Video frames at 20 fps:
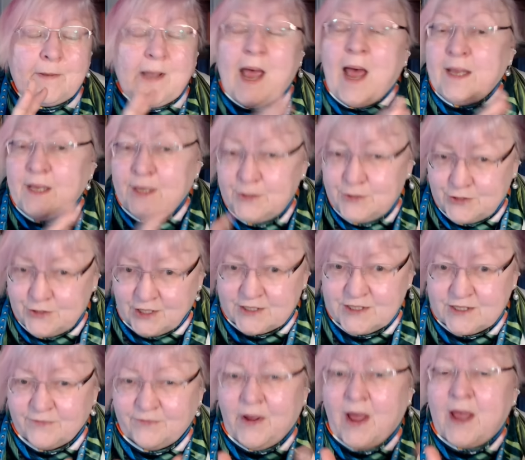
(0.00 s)
I could
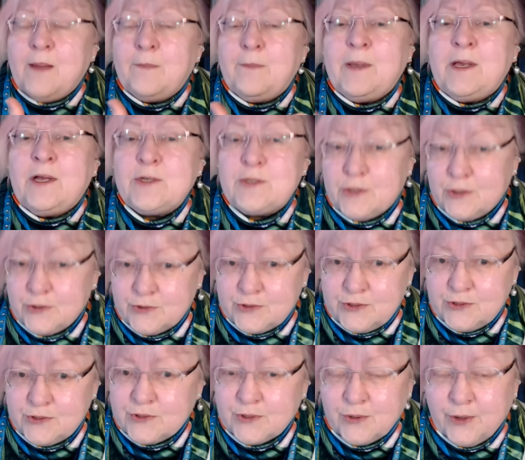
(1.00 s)
justify it because those
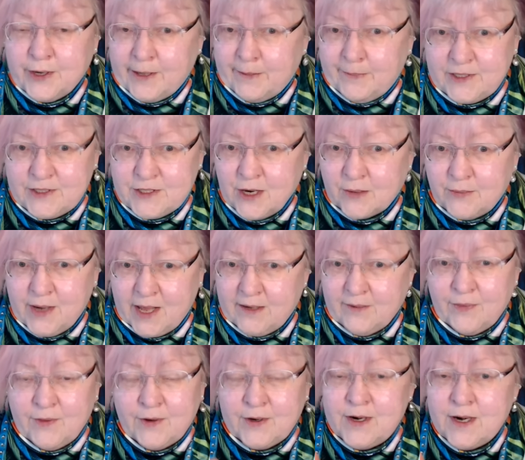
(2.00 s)
shoes are going to be
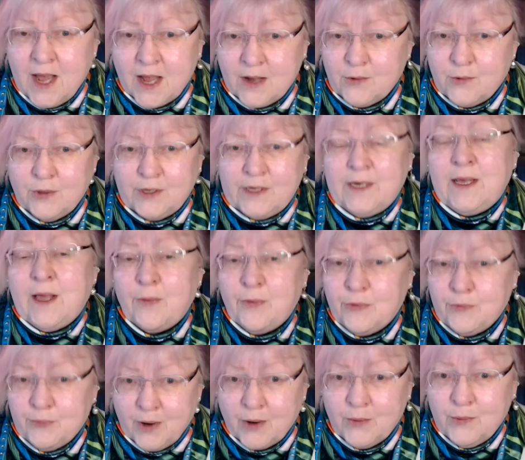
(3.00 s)
donated. They're not going to get
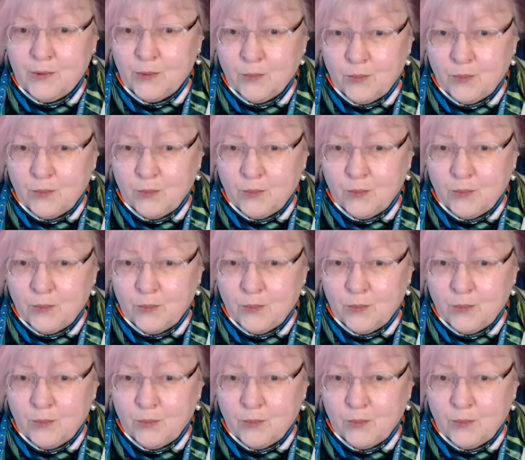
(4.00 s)
thrown